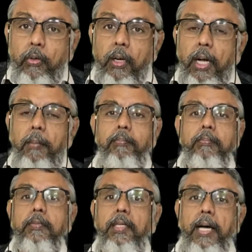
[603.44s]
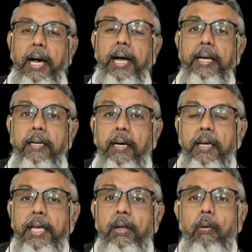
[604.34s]
to come and
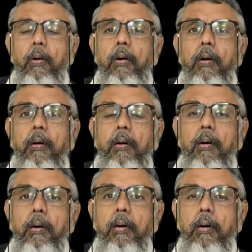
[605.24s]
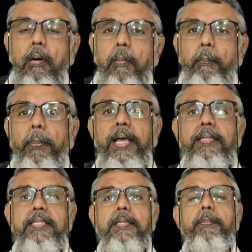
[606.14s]
pay
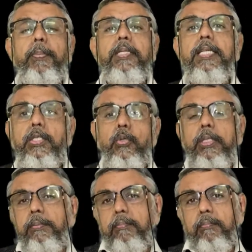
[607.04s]
that sympathy to him.